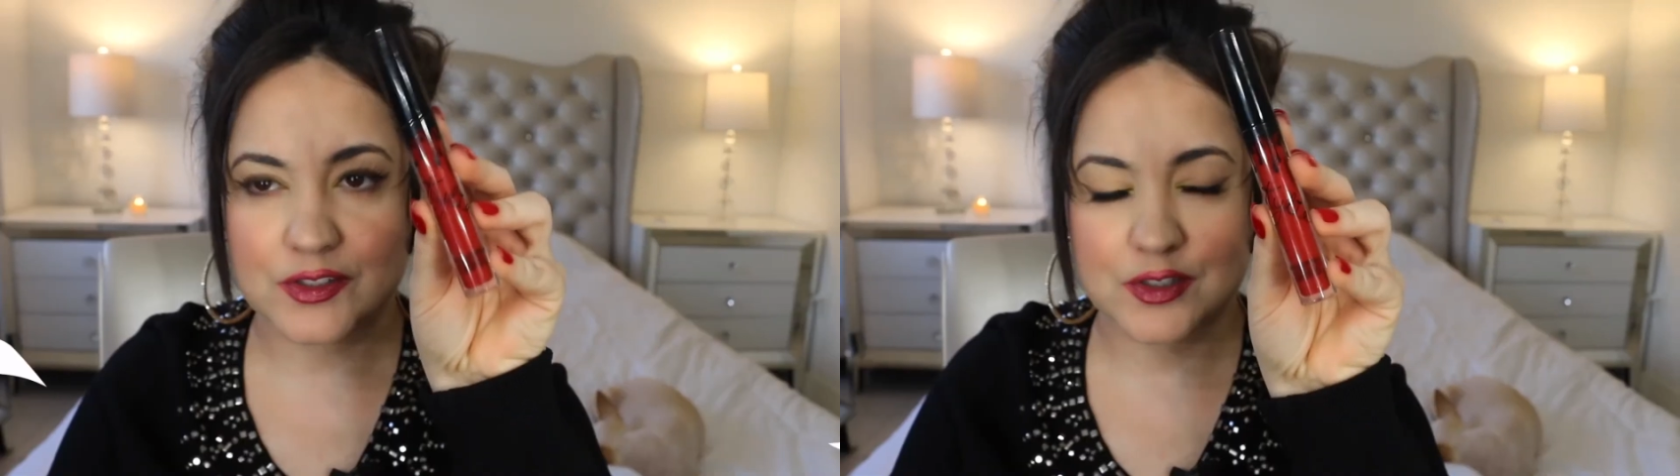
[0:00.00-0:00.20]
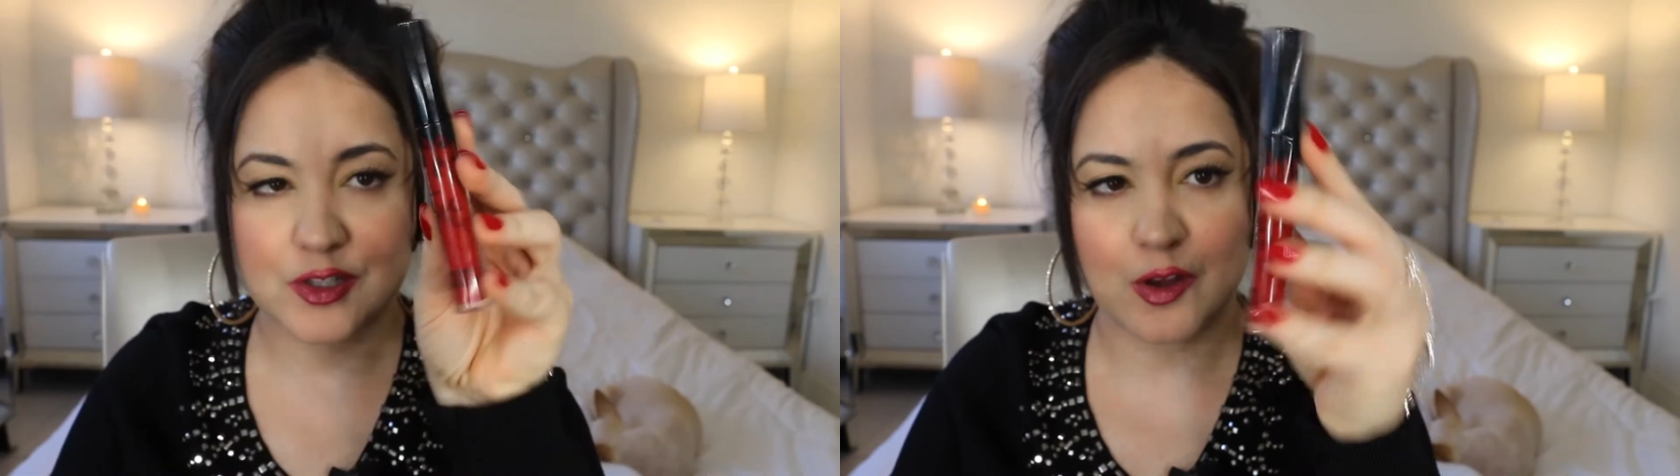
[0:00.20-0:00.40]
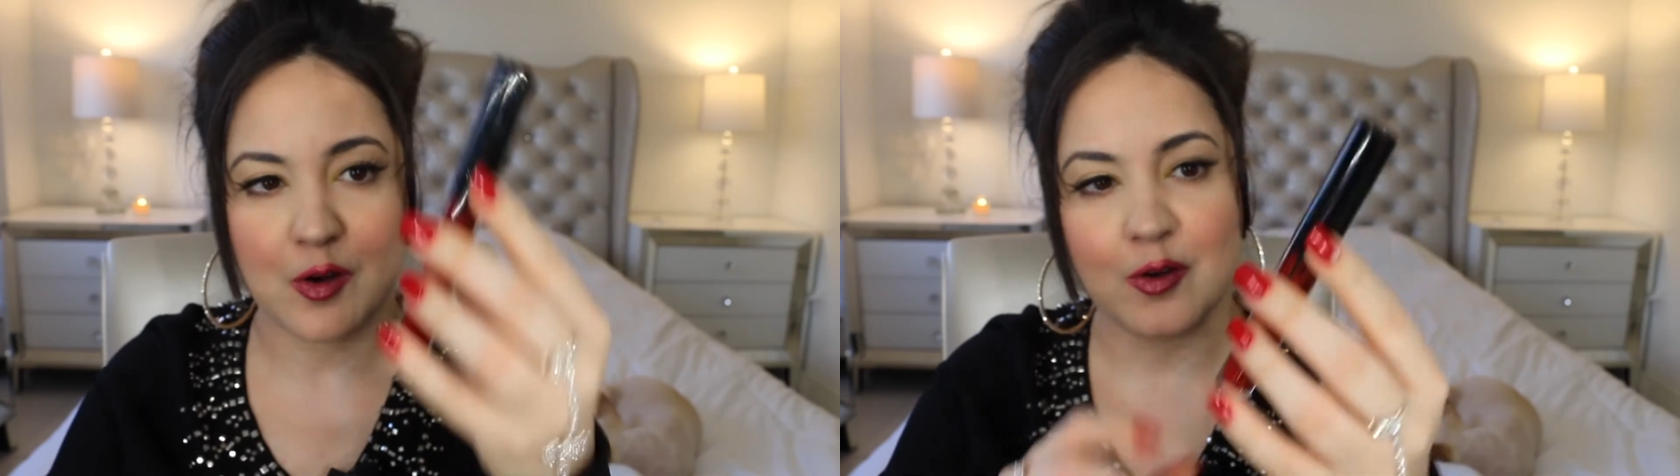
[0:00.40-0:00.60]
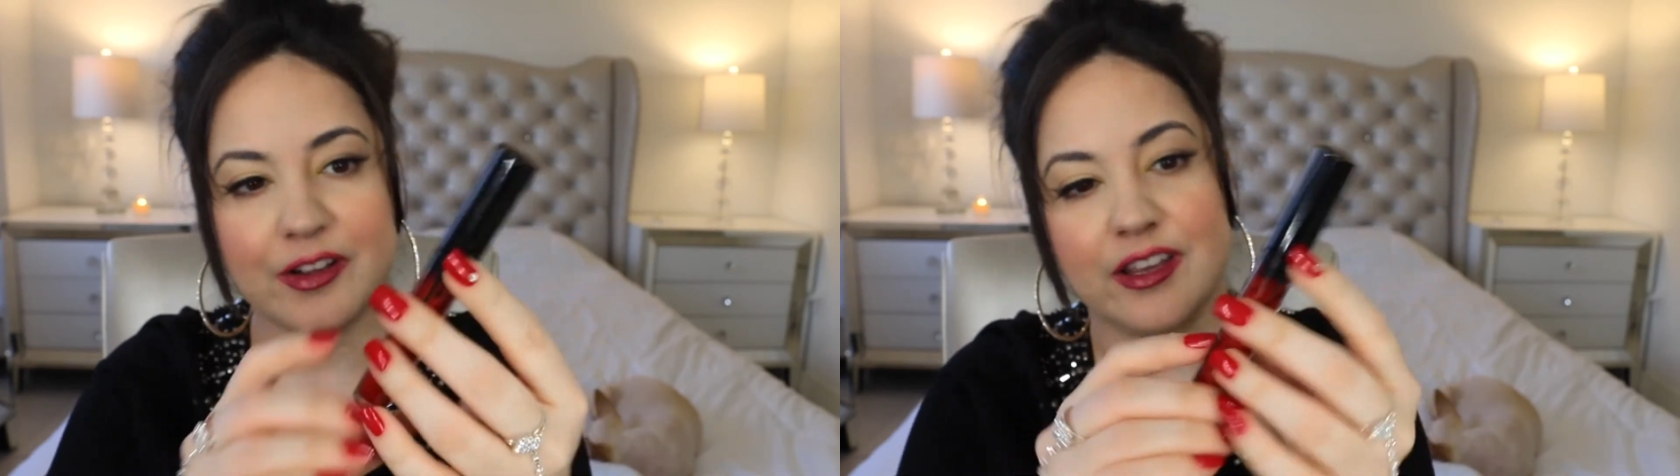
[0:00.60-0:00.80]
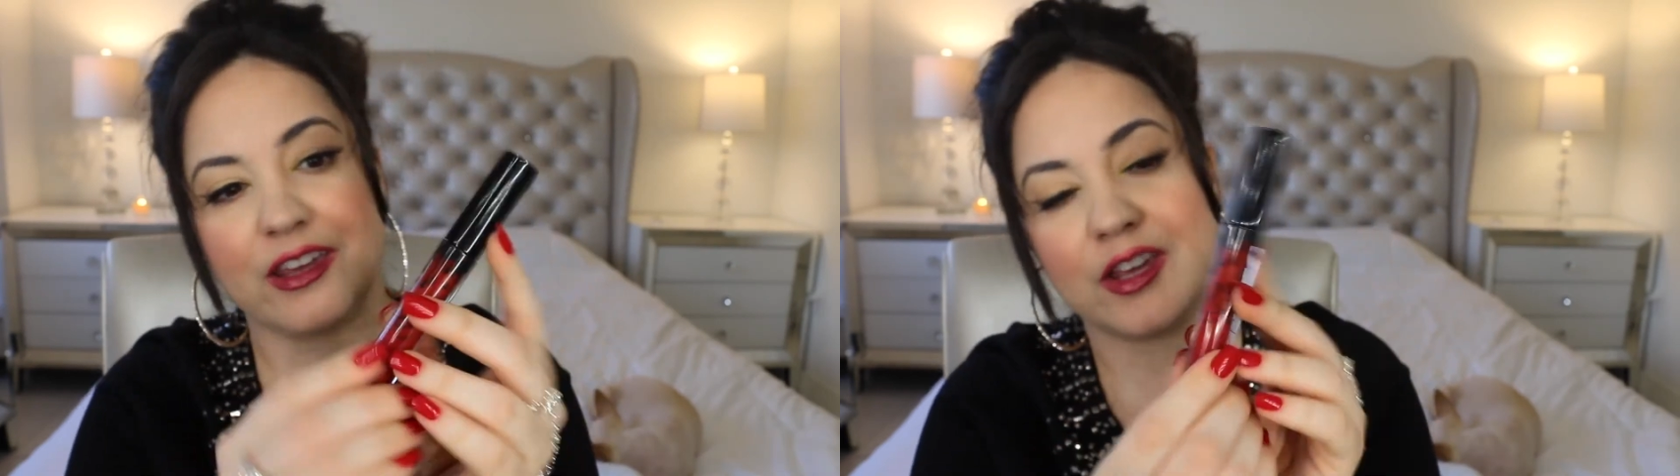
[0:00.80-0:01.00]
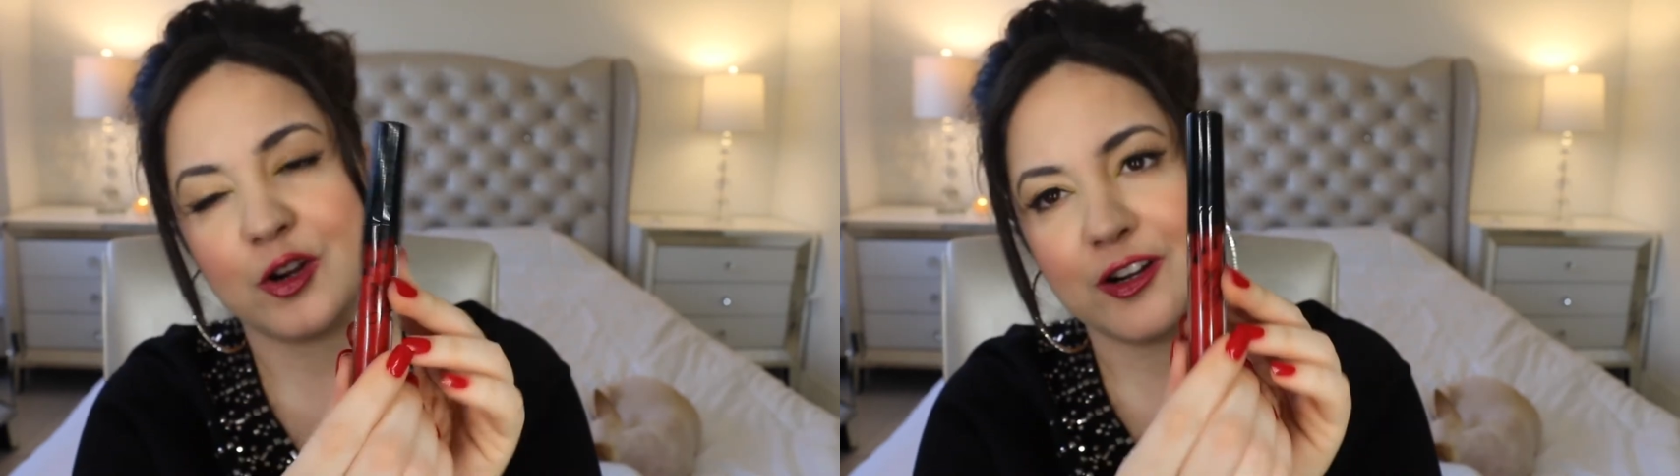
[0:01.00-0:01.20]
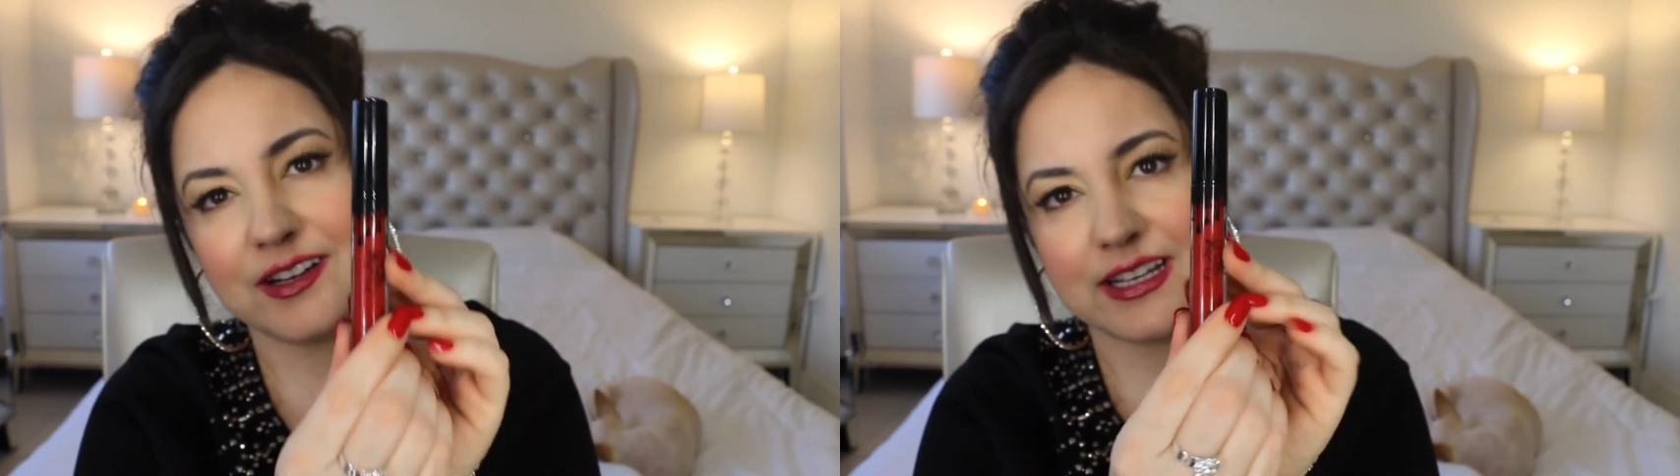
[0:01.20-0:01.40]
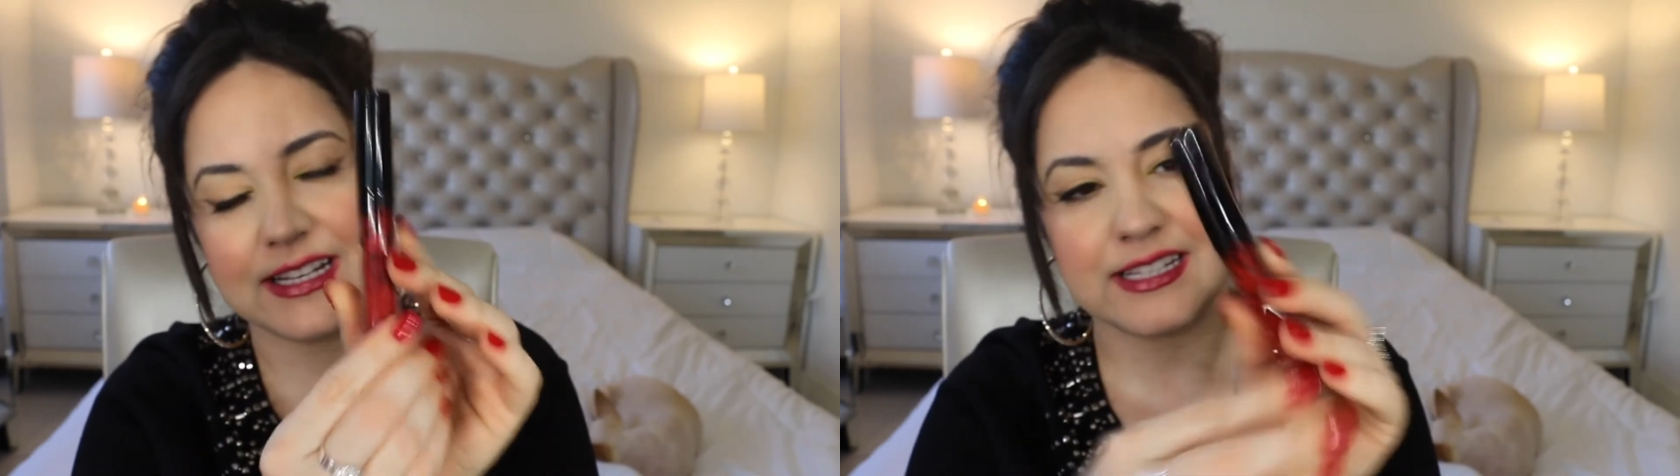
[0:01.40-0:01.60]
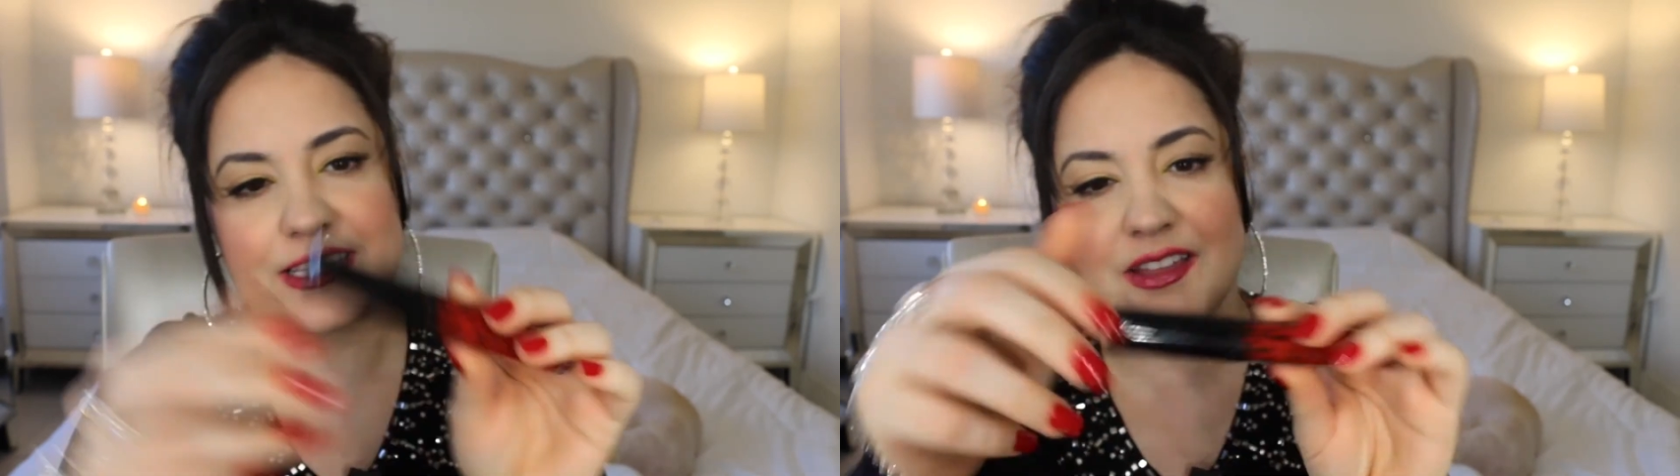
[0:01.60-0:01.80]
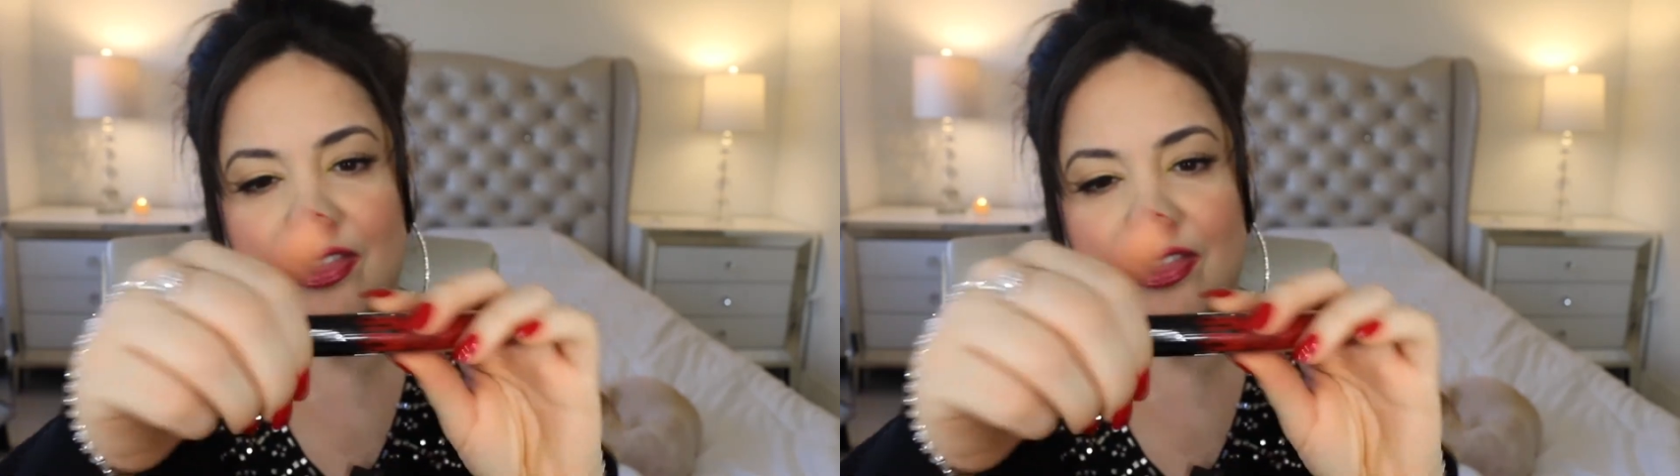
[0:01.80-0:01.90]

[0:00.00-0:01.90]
So here it is.